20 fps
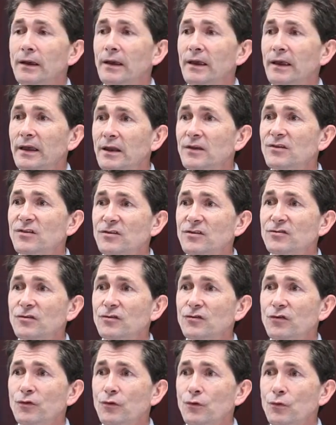In
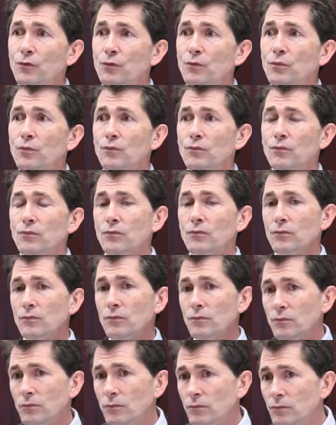addition to
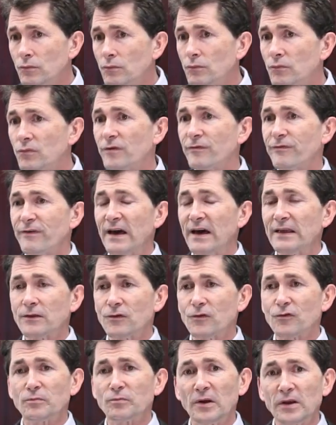the fact that
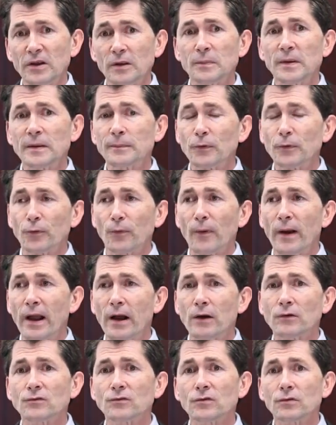there's plenty of people
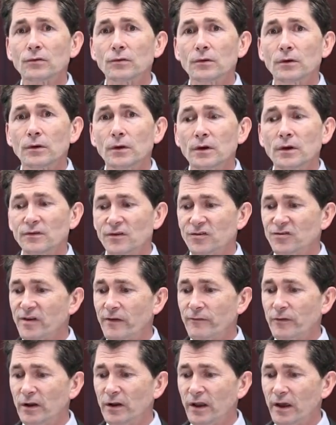around, the
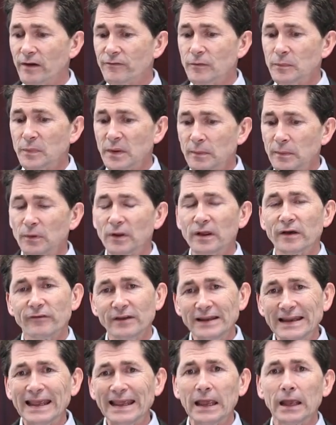7-Eleven people have
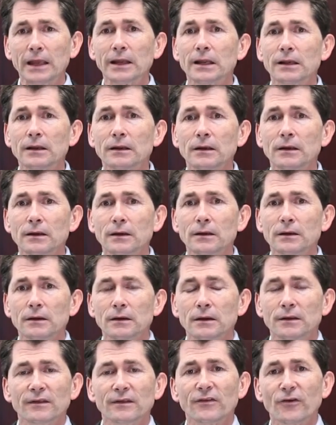indicated
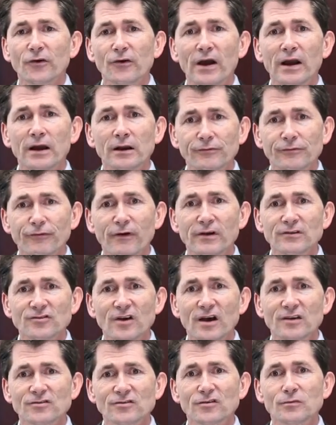that they're not going to
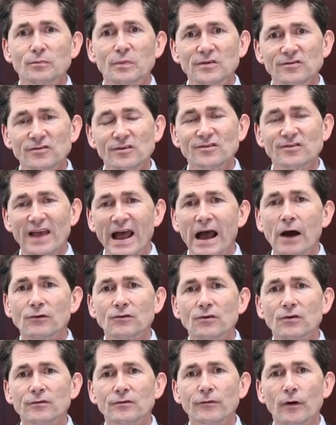franchise this business
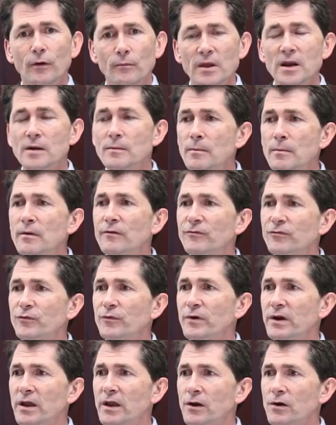out for a minimum of
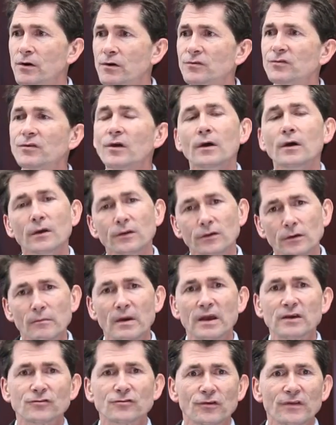3 years to
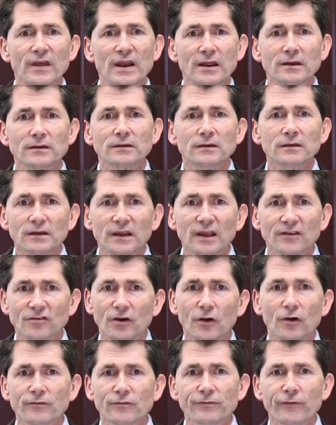make sure that it gets
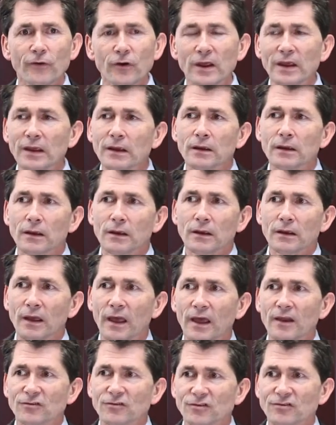a good footing
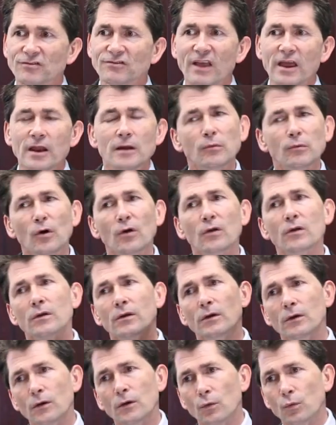and is sustainable
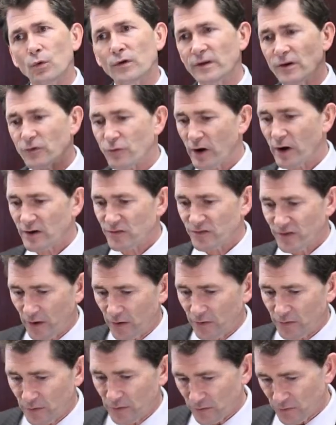when they try to
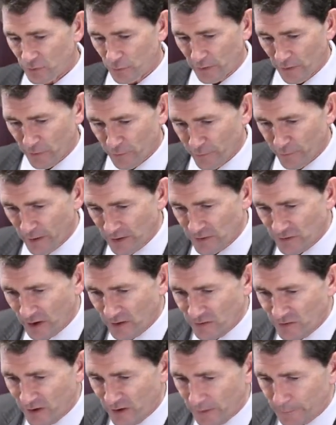sell it to another
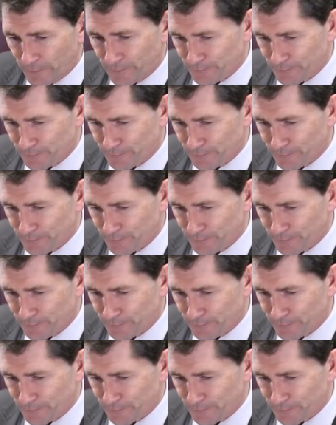franchisee.